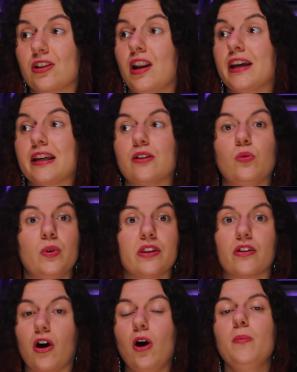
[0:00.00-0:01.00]
like
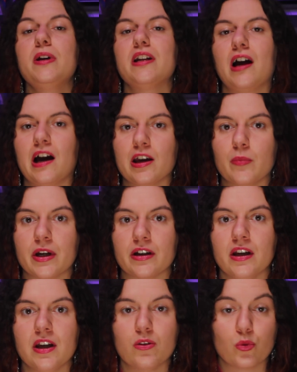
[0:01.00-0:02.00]
with Oppenheimer,
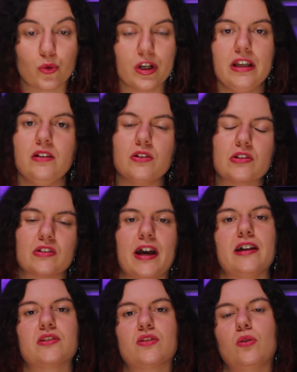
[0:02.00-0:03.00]
real
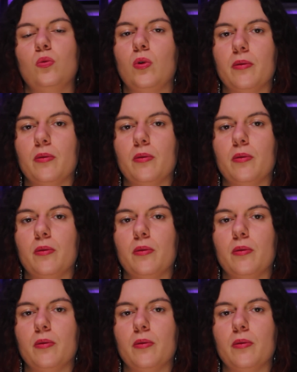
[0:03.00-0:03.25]
sets were